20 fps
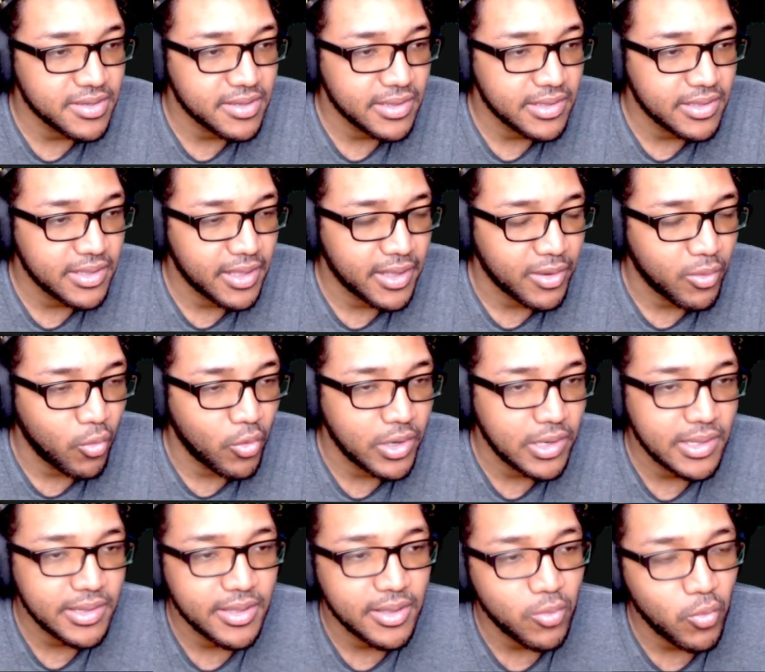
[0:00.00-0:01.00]
Like
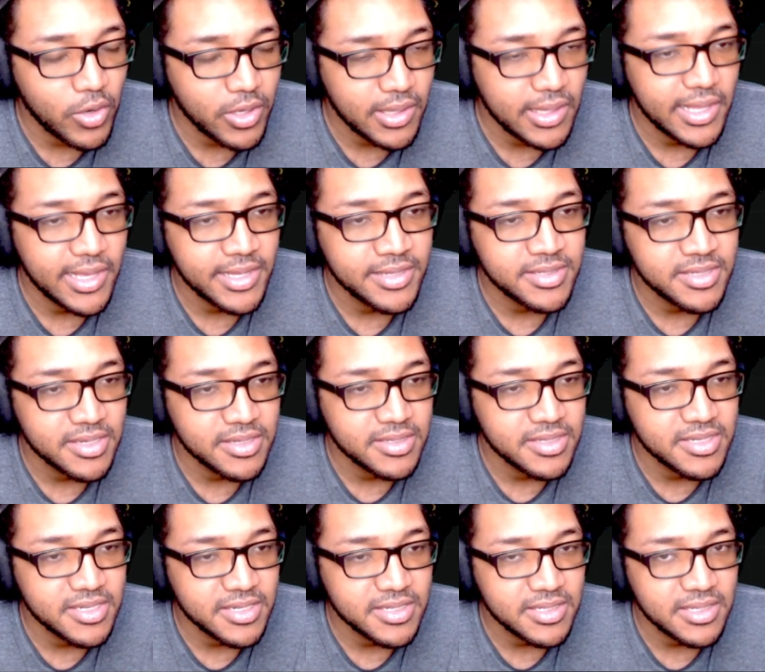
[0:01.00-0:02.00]
the one less, it's
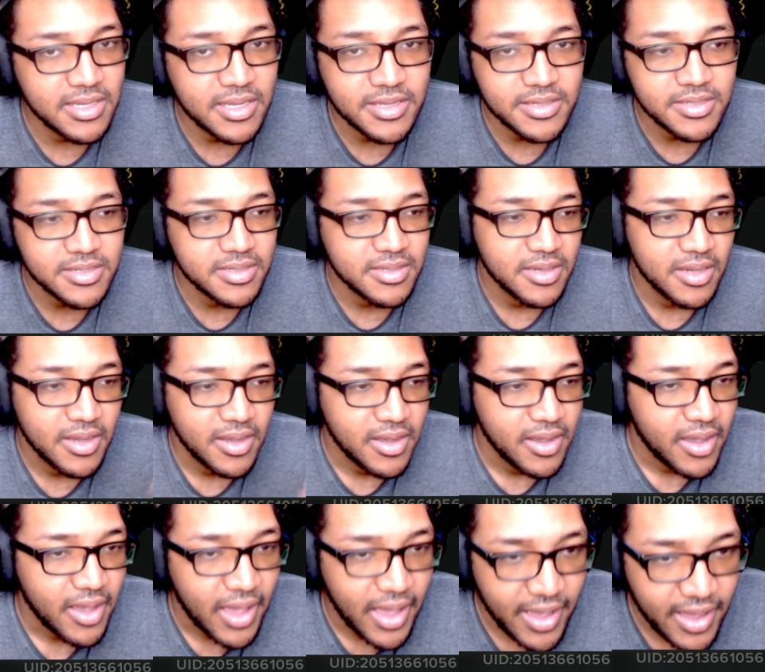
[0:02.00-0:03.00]
6 less,
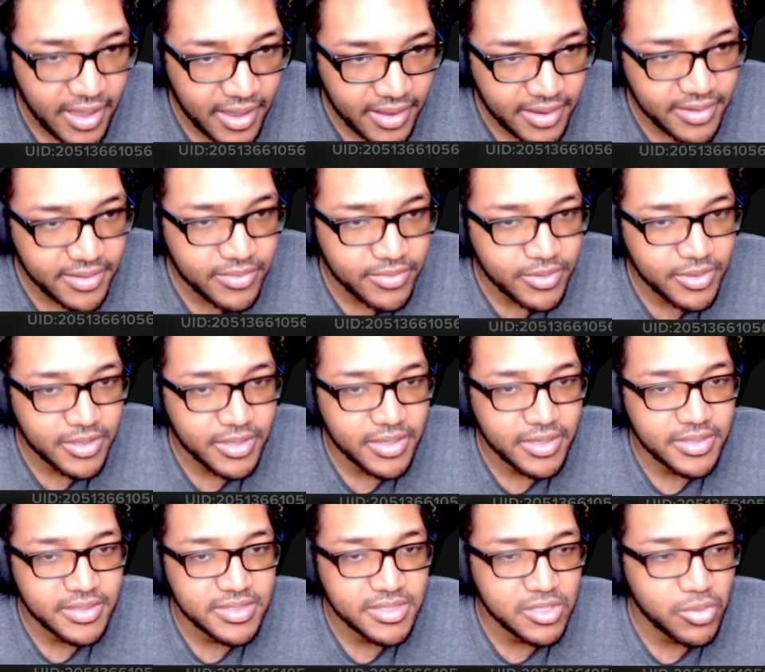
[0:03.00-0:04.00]
and what
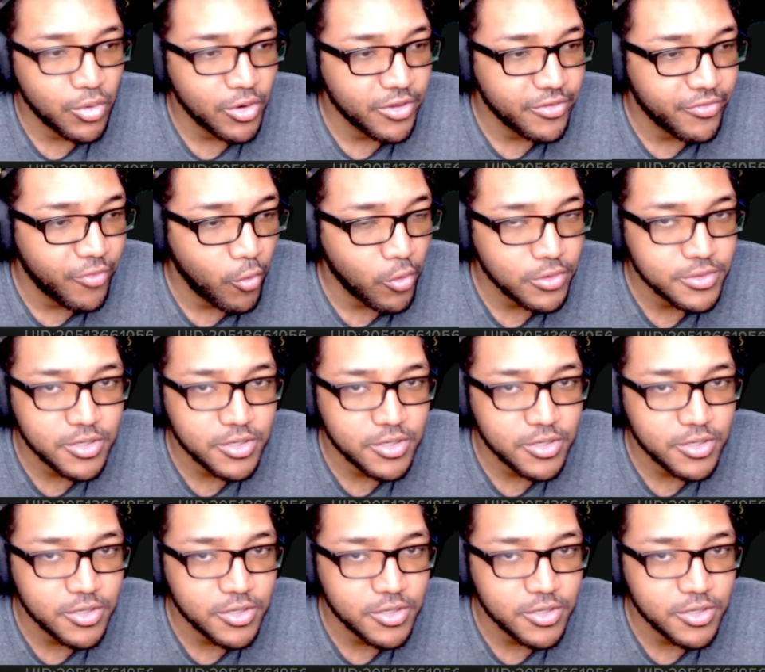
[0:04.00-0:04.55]
it's 24.